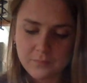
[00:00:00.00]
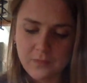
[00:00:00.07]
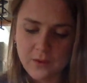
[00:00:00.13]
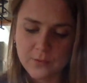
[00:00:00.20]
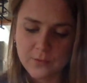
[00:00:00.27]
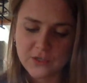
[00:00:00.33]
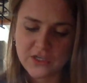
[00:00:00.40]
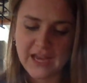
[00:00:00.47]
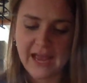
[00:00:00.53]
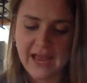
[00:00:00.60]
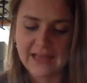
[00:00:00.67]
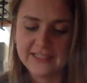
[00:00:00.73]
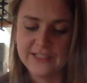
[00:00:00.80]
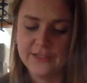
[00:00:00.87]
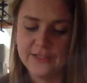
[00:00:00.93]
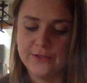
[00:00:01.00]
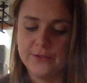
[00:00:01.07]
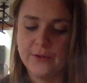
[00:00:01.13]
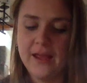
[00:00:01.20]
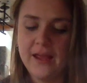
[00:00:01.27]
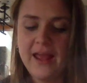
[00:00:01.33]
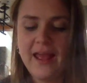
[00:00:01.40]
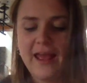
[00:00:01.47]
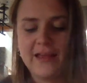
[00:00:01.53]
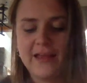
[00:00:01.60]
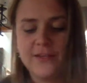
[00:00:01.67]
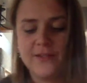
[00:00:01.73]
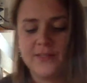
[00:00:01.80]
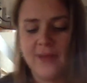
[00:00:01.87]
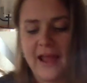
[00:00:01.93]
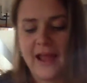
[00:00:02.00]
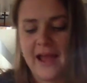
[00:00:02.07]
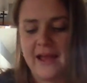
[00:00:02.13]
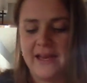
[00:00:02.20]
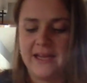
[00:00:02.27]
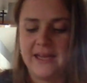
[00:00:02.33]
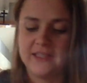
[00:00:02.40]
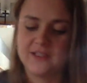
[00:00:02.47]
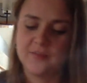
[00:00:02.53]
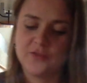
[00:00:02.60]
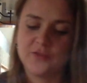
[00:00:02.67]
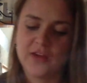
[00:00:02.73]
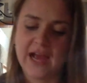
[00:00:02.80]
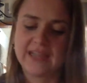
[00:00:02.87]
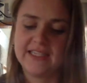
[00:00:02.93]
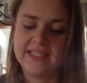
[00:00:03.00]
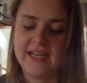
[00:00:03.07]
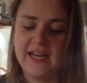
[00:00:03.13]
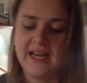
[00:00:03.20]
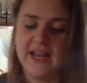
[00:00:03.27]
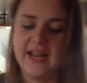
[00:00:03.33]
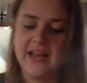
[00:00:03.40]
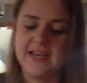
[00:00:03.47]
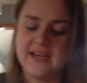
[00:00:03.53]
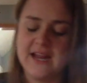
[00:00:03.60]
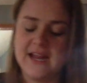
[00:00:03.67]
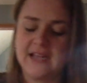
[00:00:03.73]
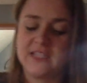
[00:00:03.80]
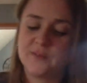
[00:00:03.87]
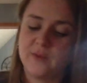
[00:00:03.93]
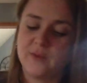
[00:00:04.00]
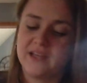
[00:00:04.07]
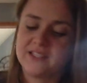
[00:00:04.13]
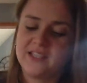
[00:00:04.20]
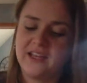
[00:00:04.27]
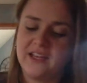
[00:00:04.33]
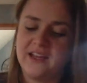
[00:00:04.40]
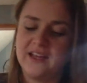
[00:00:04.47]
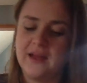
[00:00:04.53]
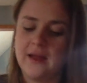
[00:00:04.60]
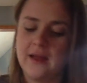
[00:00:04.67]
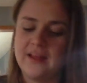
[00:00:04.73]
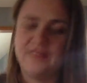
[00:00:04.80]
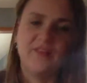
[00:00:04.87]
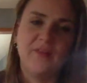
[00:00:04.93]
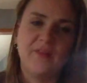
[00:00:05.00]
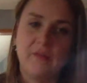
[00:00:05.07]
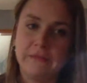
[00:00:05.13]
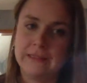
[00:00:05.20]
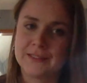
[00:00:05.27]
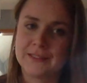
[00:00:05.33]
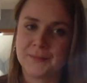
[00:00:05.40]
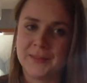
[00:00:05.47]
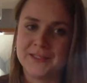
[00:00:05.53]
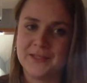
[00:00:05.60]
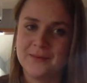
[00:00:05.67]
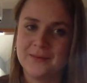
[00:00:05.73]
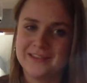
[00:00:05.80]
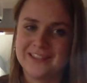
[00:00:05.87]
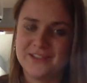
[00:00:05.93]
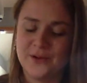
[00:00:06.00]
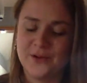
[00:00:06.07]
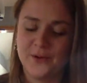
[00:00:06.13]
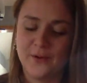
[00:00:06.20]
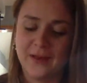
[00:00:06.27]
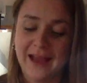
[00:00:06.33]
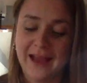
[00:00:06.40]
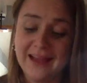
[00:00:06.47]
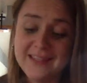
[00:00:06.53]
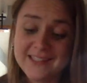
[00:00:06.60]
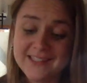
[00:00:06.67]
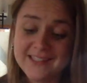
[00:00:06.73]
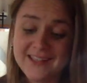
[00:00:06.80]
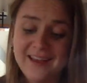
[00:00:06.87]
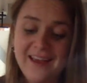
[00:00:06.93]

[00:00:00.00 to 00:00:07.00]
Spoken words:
where she had to do some adding and subtracting and expressing, even though the expressing was a total guess.